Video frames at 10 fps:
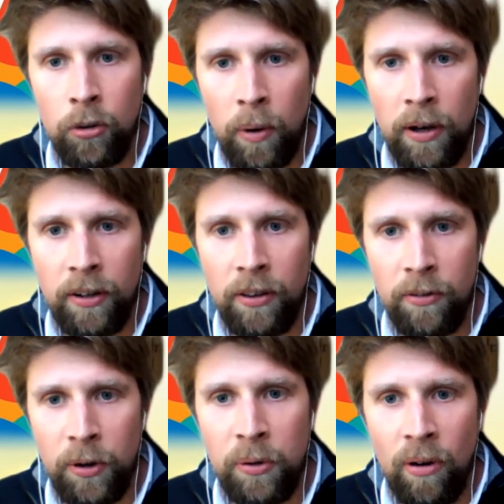work
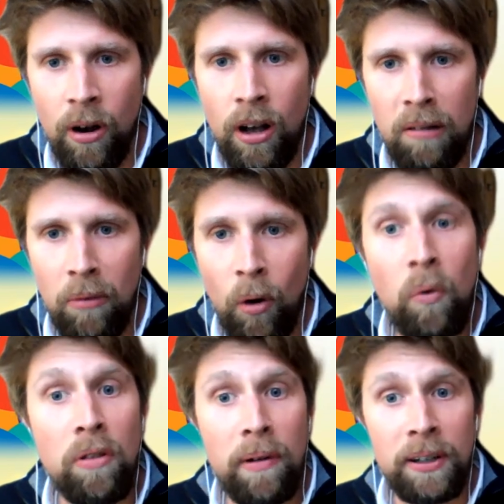through
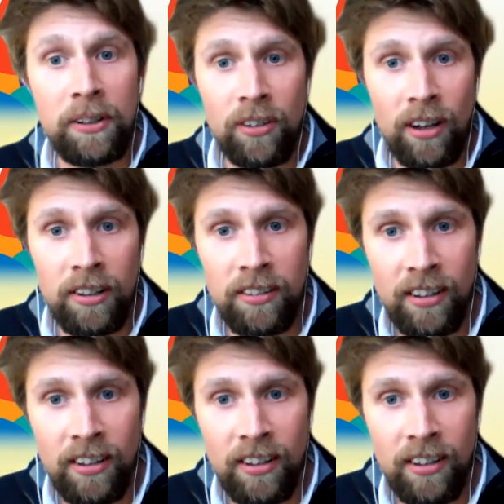all the minutiae